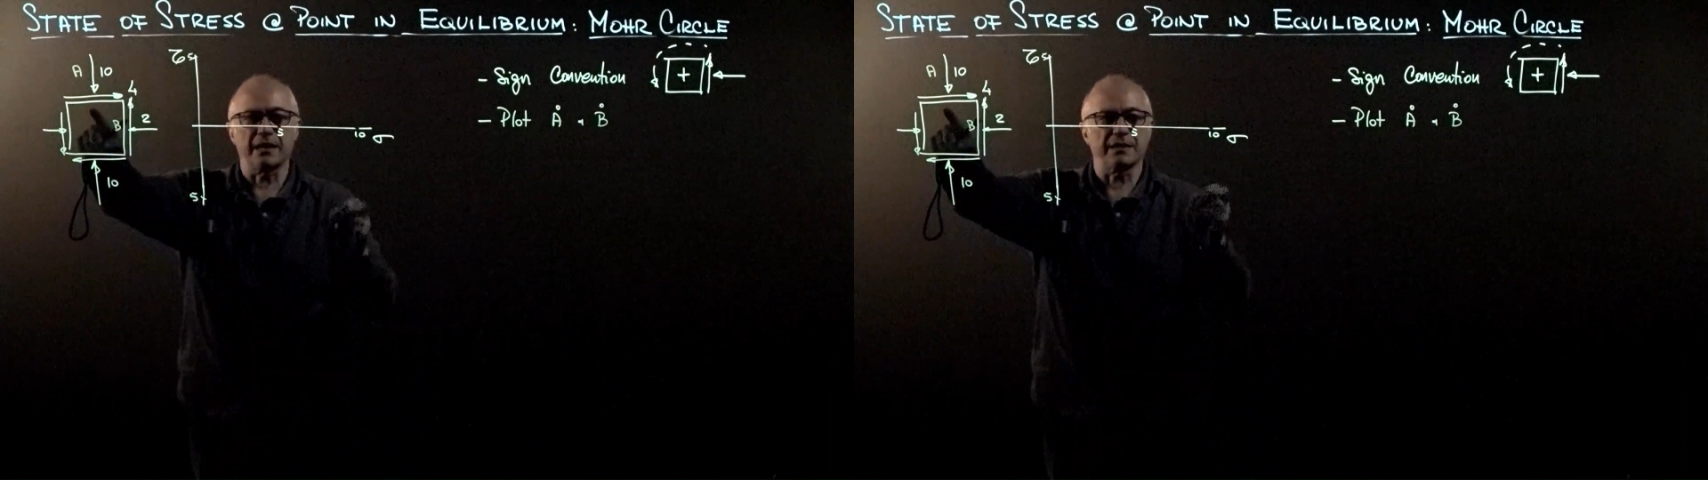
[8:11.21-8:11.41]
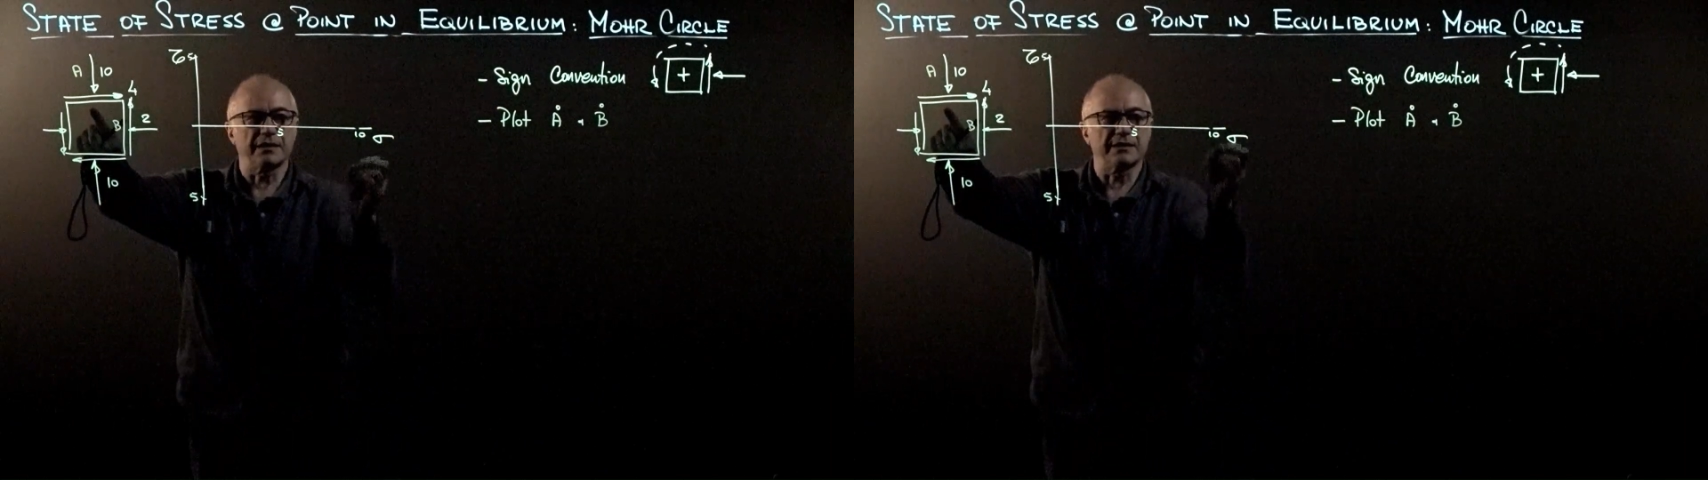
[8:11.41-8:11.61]

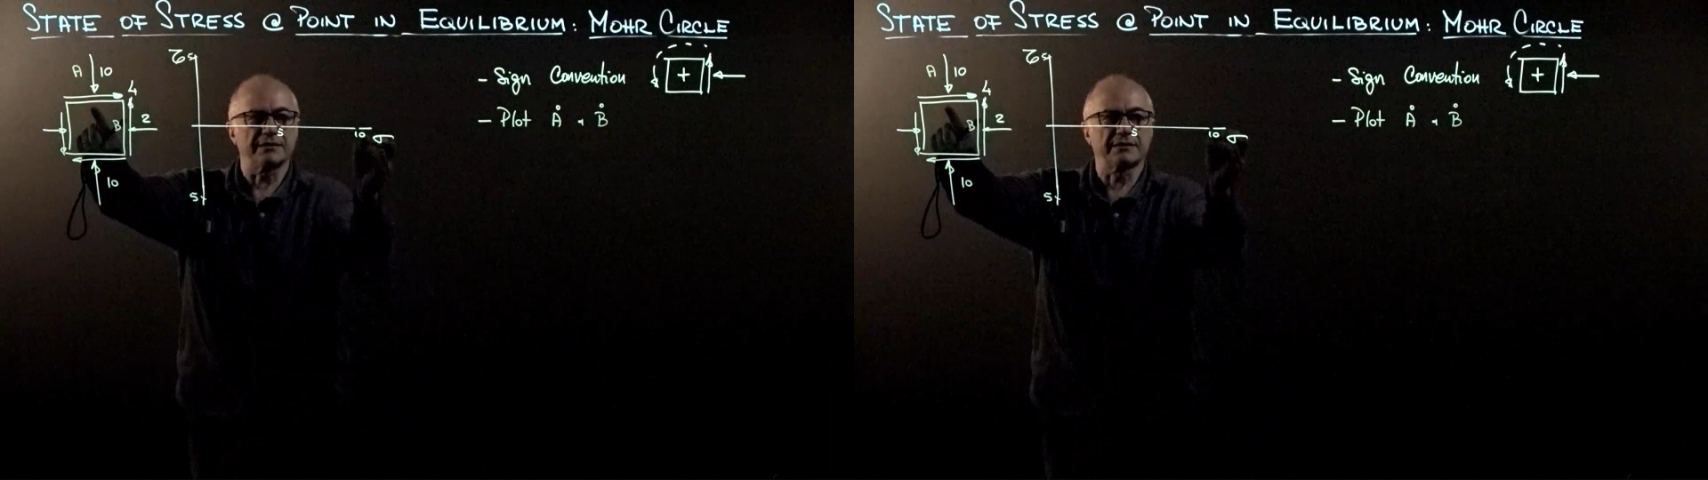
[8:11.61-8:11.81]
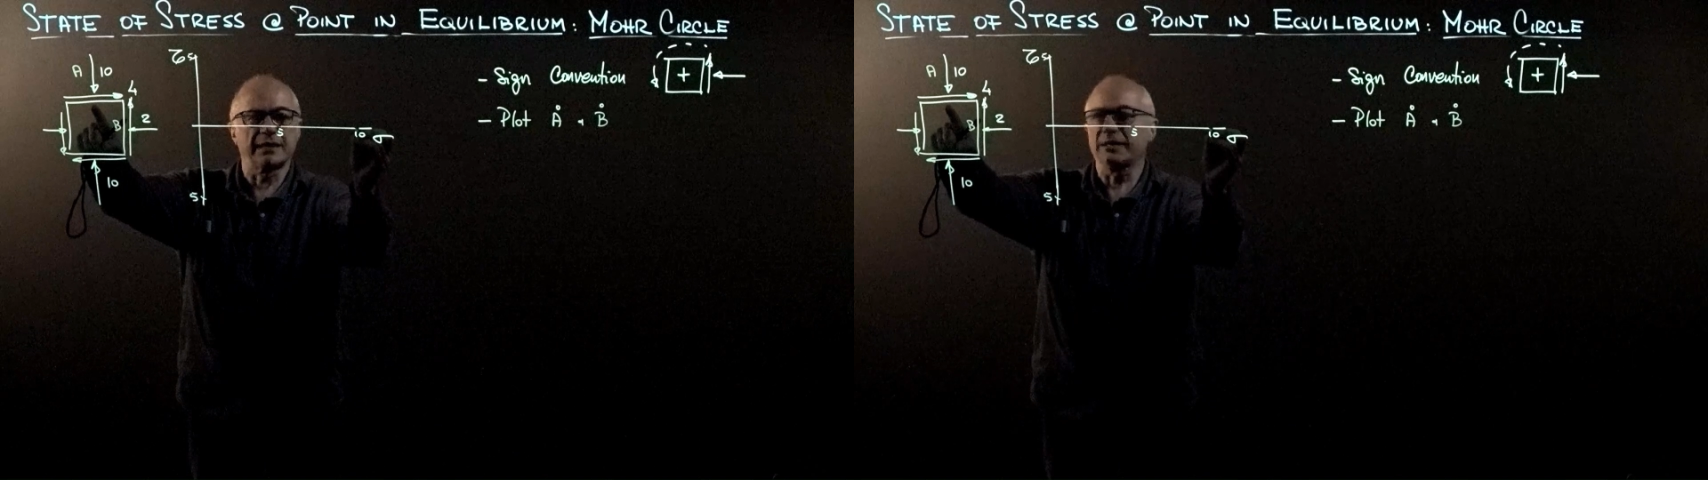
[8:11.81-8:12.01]
is
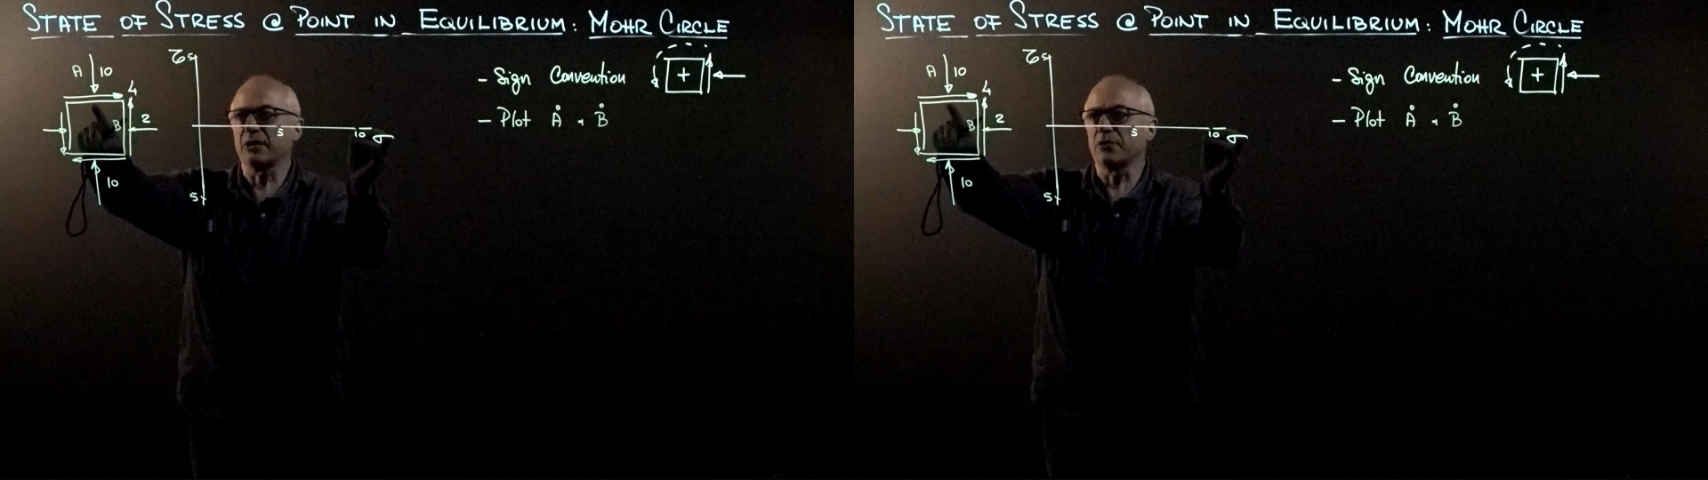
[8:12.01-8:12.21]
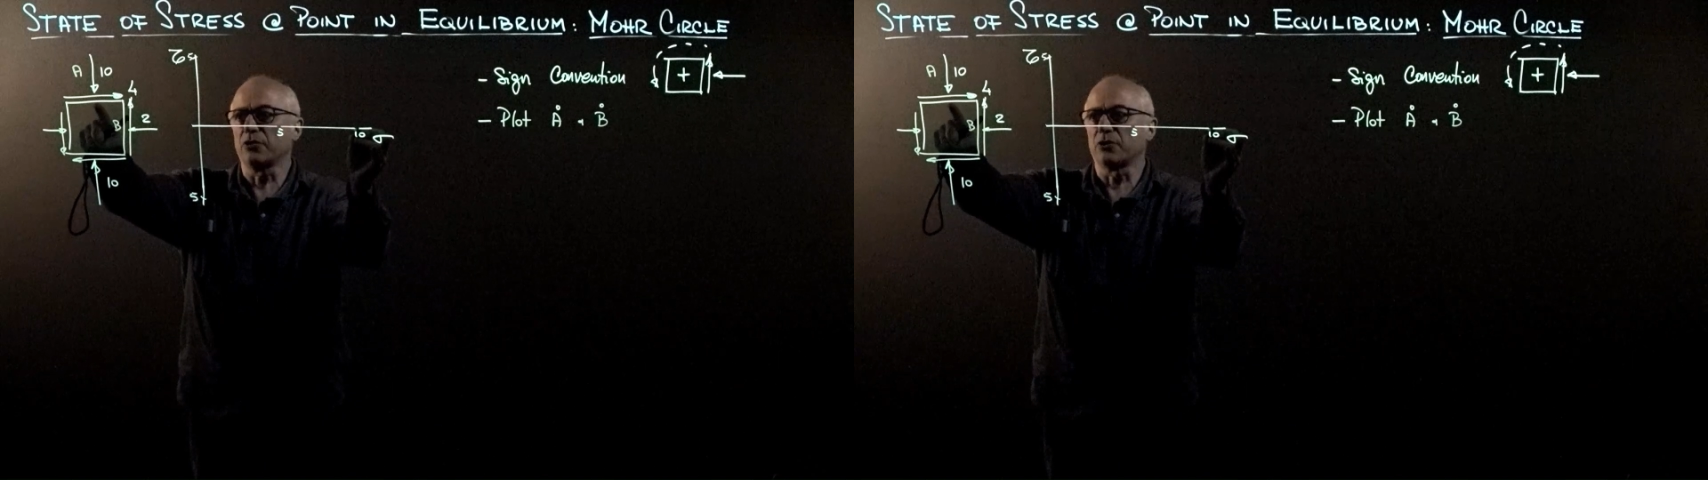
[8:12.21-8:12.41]
10
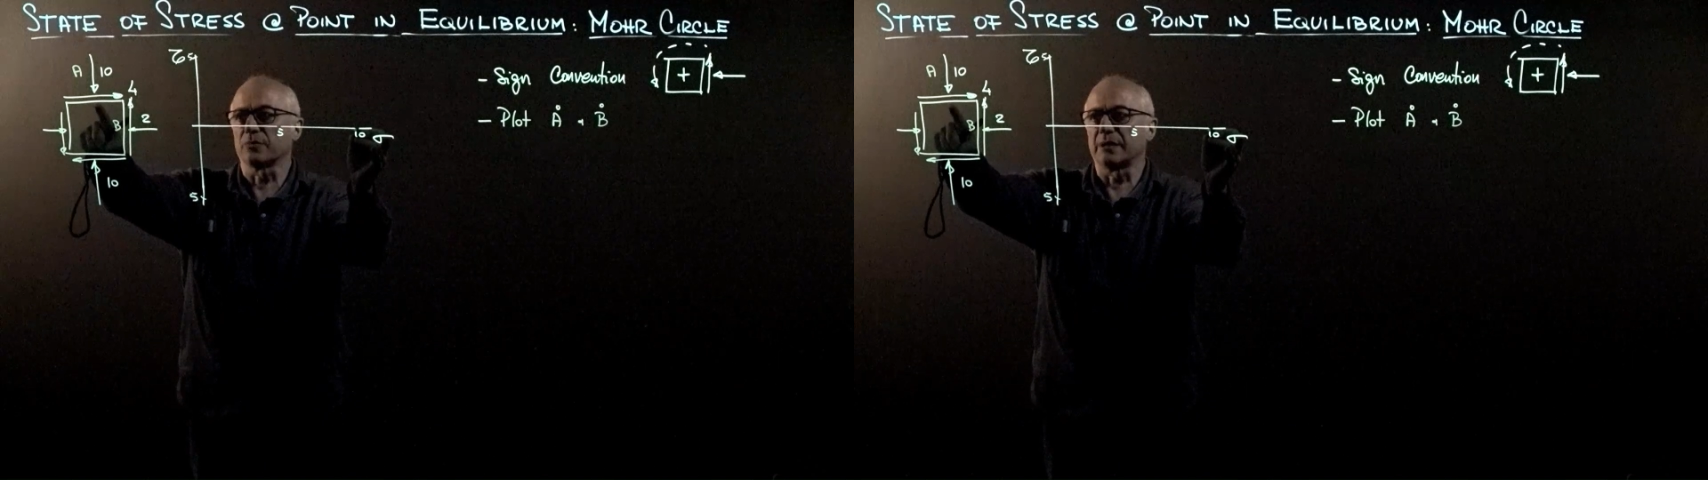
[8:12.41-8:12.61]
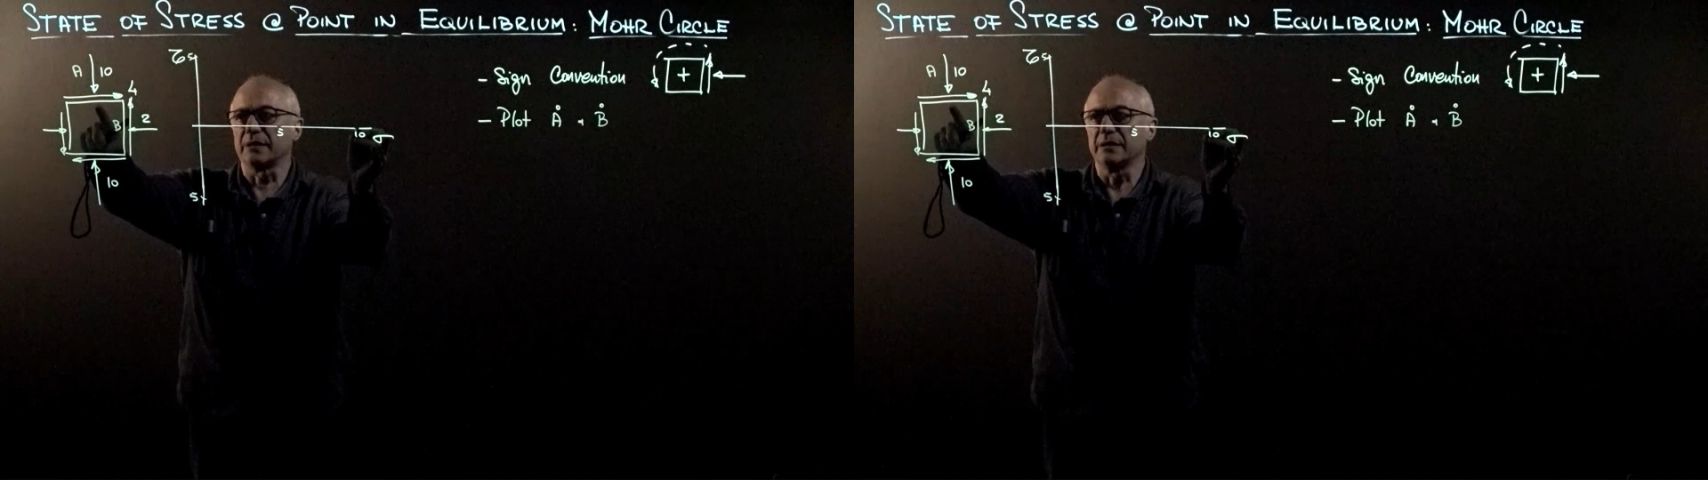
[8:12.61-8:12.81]
normal,